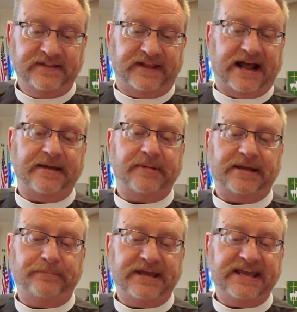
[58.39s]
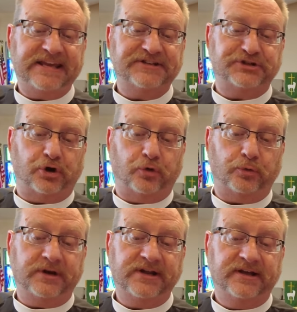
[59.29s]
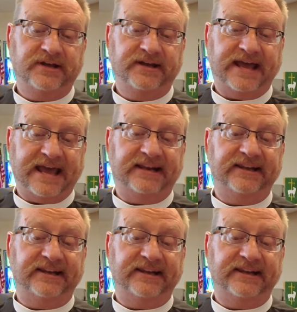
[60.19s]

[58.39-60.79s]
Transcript: that I may be his own and